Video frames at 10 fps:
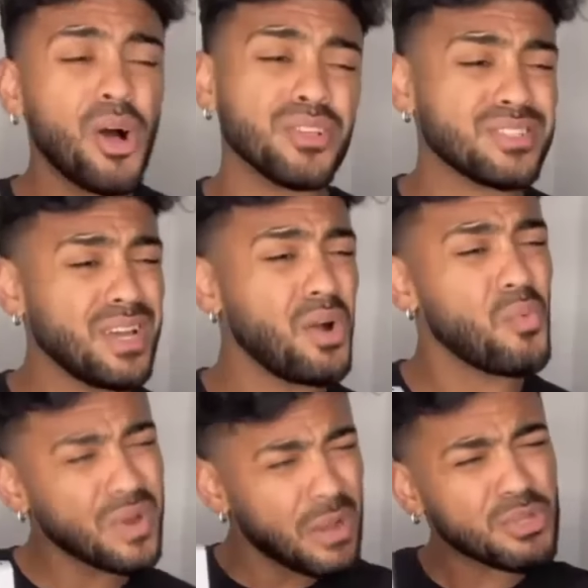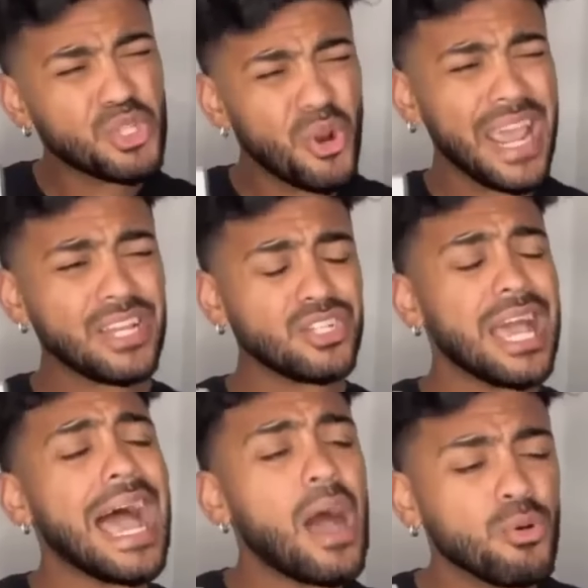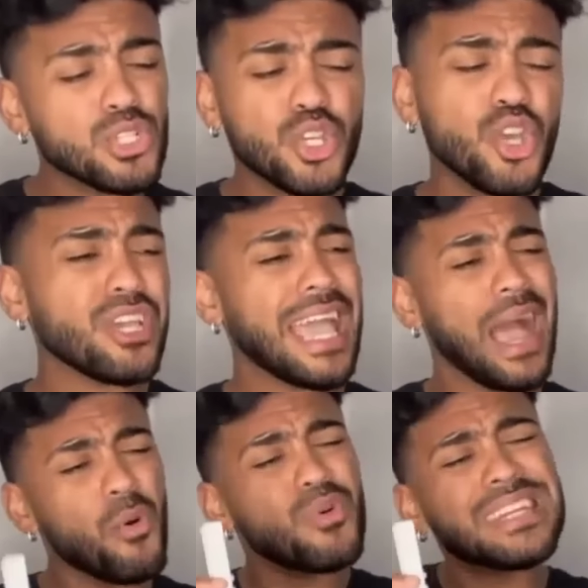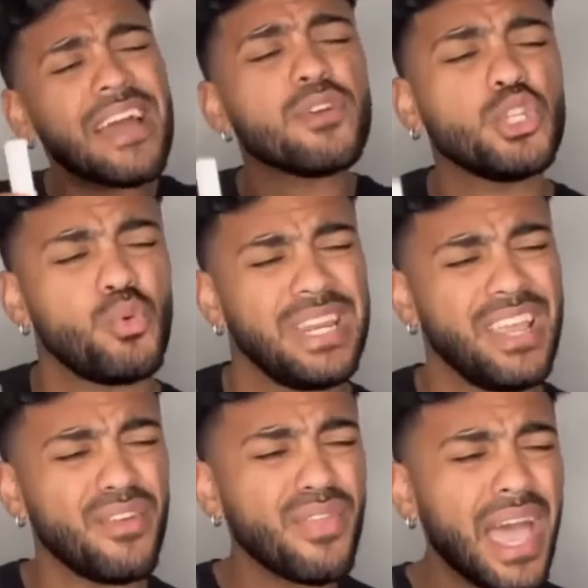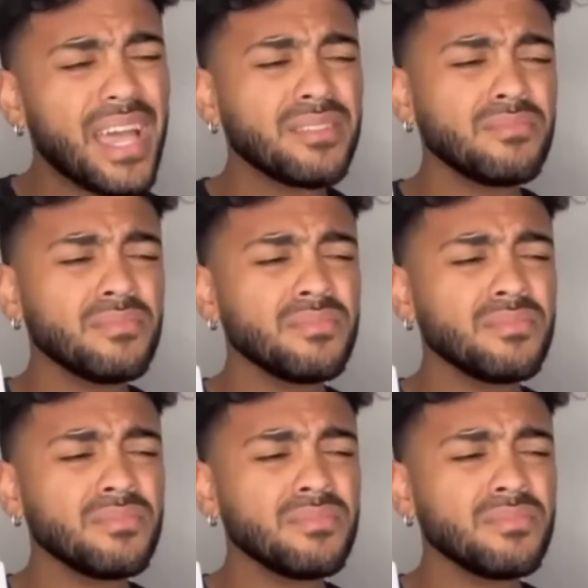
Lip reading: Come on, son. When I was your age, I was a good kid. I would never do any of that.